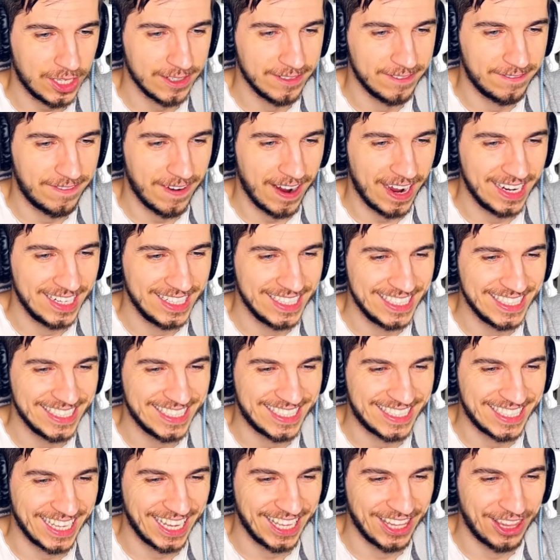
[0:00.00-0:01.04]
can finally
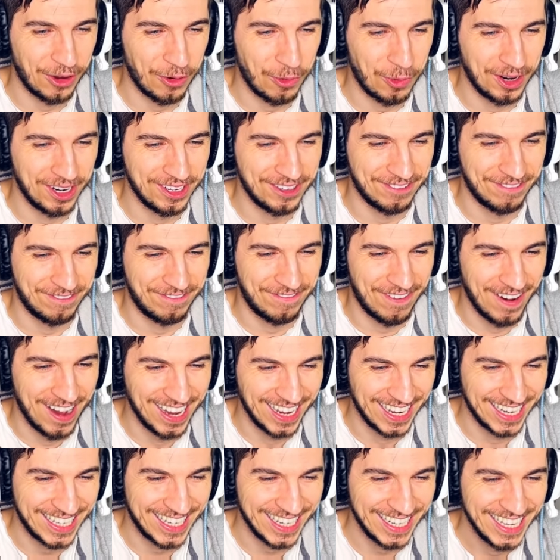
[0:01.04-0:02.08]
say the word
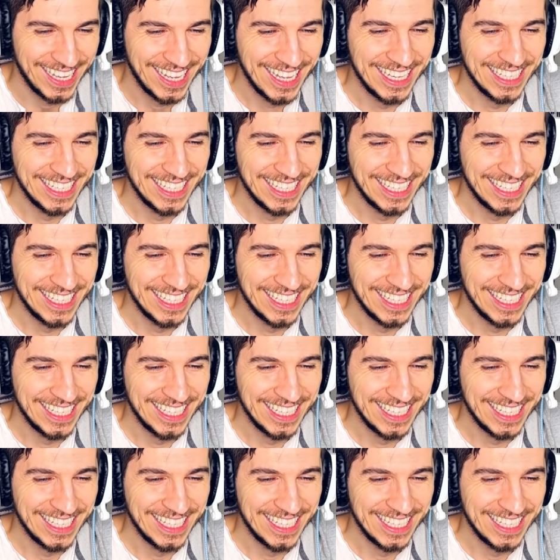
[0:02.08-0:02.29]
fuck,